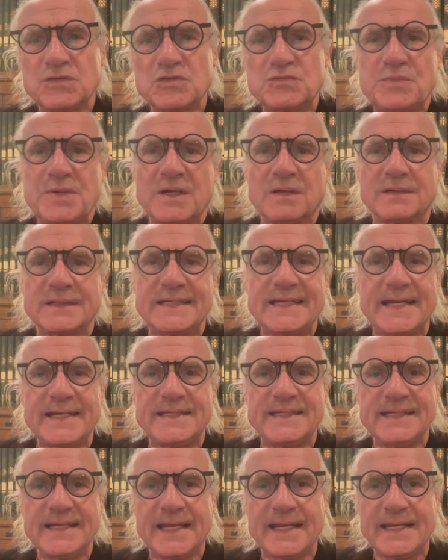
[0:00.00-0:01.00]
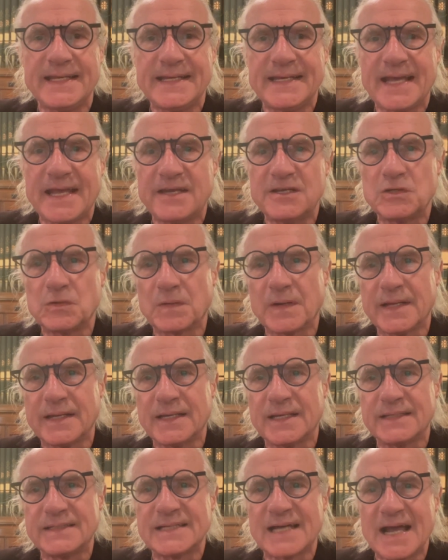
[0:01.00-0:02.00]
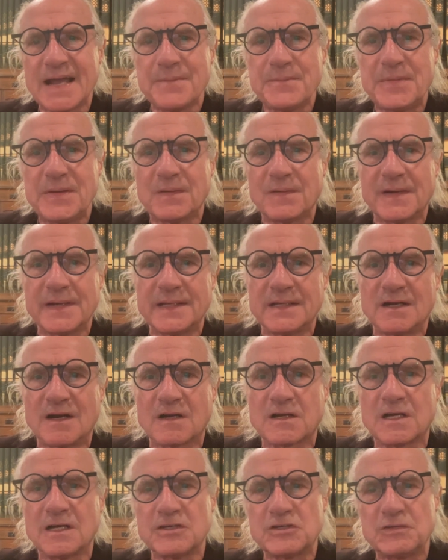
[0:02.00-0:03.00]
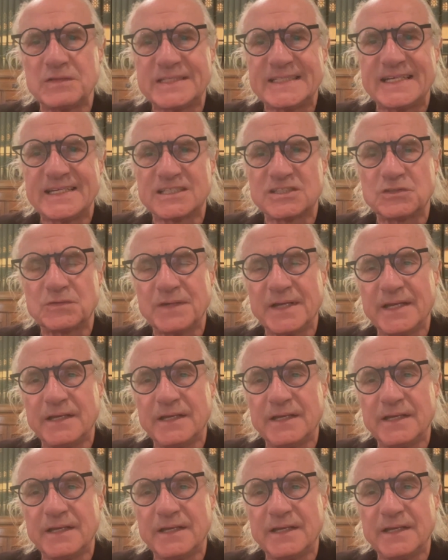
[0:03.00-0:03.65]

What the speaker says: built in 1888 during a time period in our country's history